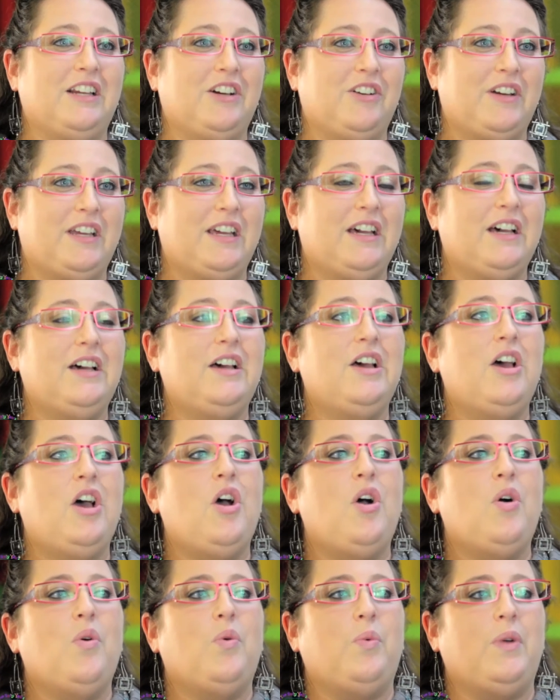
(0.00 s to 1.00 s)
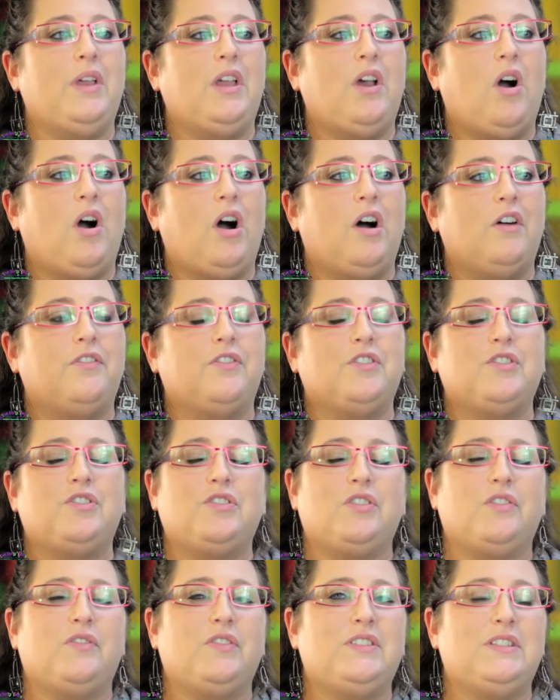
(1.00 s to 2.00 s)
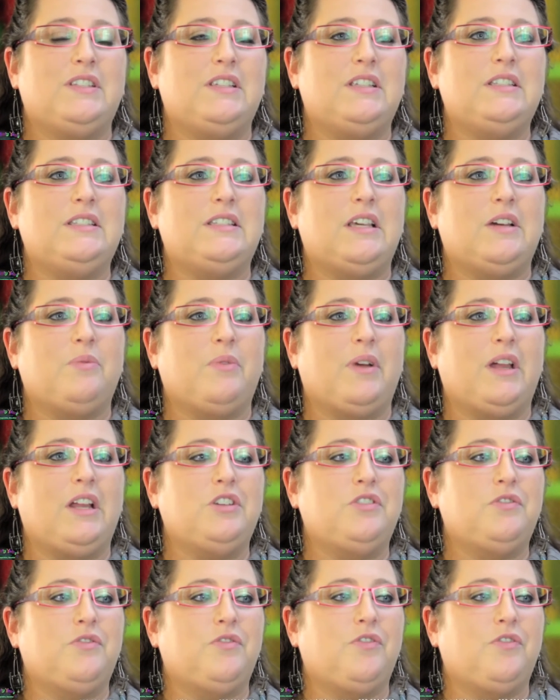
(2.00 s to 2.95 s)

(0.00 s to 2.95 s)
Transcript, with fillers: area. We offer services that range